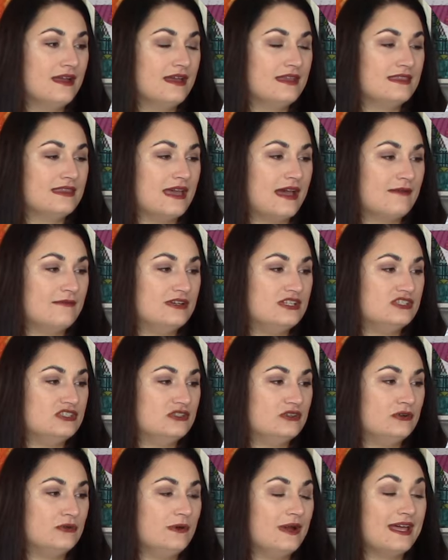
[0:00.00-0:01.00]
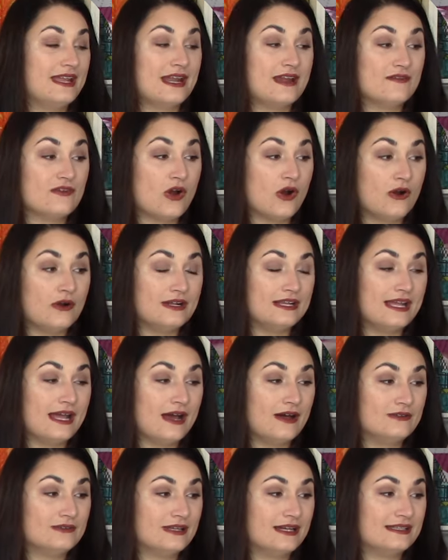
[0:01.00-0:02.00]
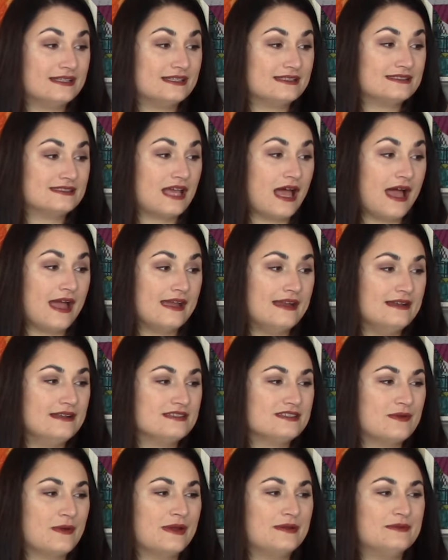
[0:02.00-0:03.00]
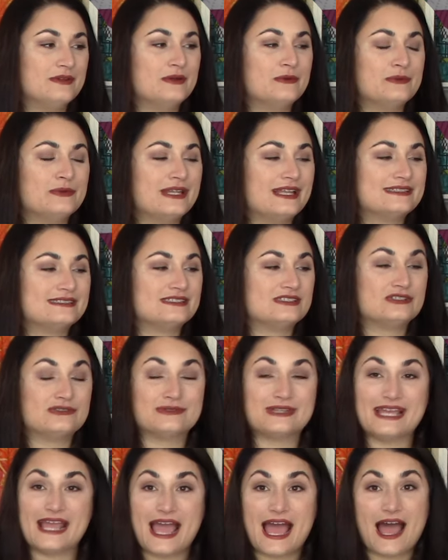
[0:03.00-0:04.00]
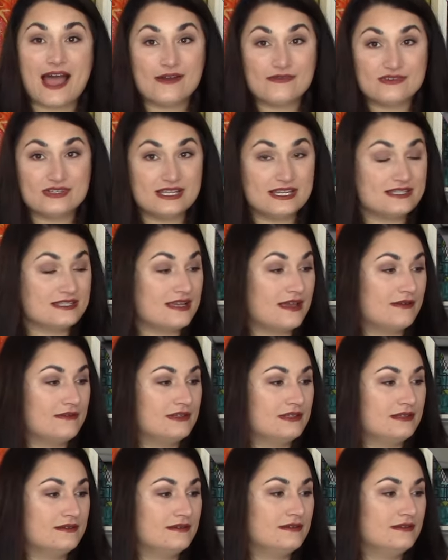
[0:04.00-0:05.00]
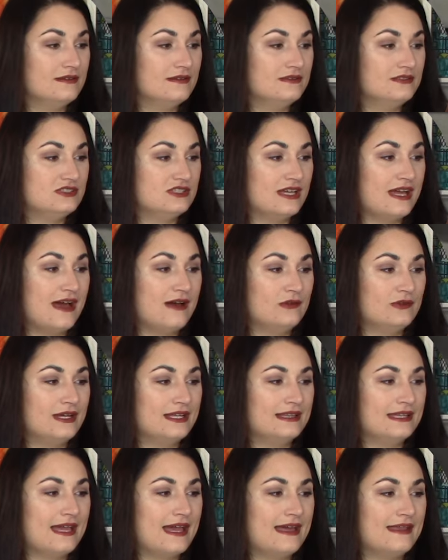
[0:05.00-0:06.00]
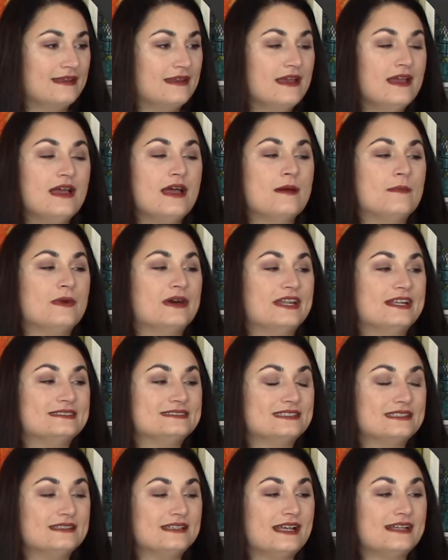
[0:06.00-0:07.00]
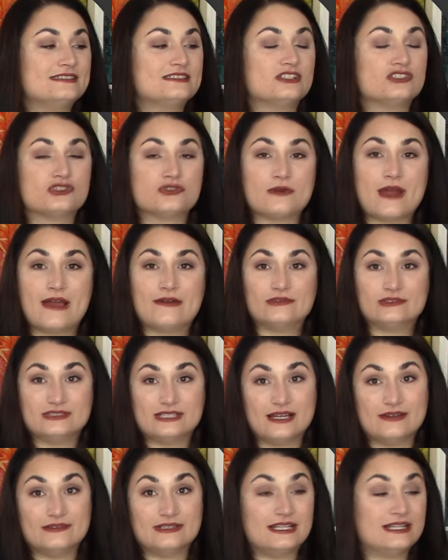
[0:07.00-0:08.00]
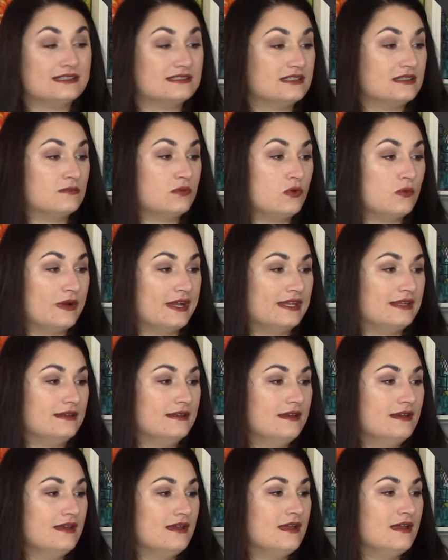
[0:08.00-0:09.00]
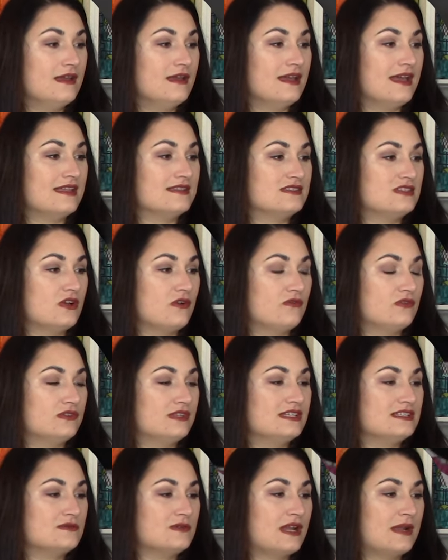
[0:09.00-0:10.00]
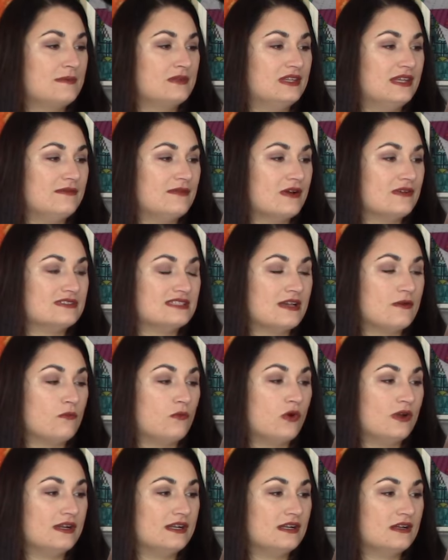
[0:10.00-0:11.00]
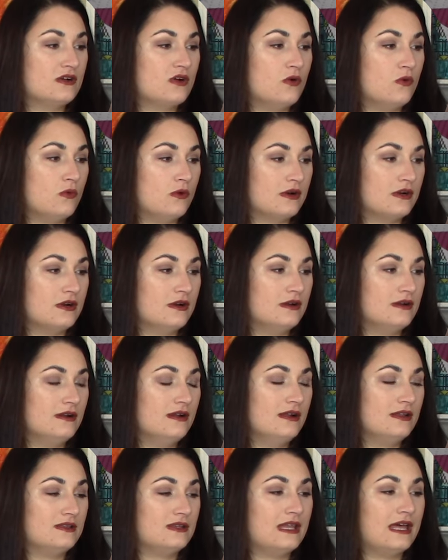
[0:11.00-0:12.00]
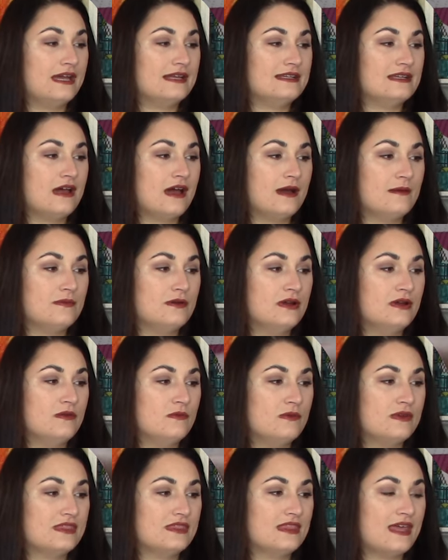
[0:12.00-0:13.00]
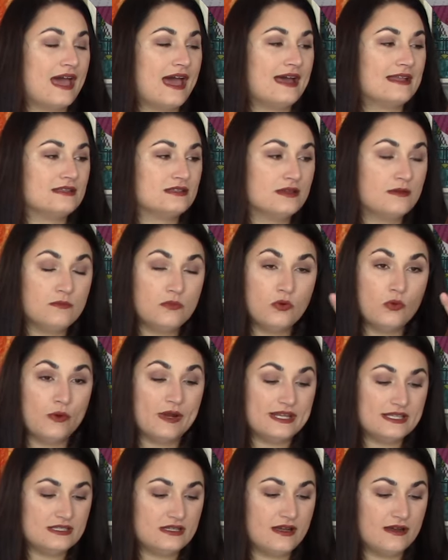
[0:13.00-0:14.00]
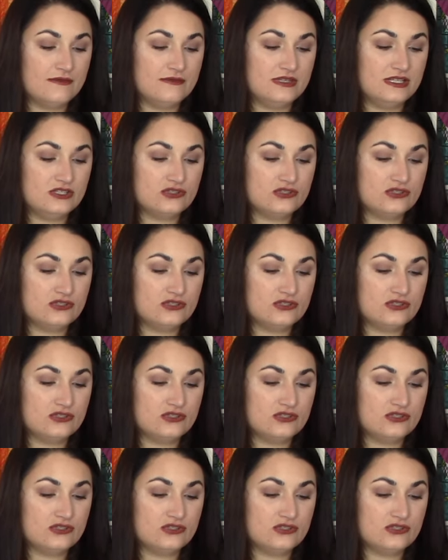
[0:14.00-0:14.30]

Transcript: that we do. And I've already outlined the side, so I don't necessarily have to get down to, to outline that, but it's nice to travel down to get to the point. And so for this one, I believe I was at one and a quarter, lined up with that point of the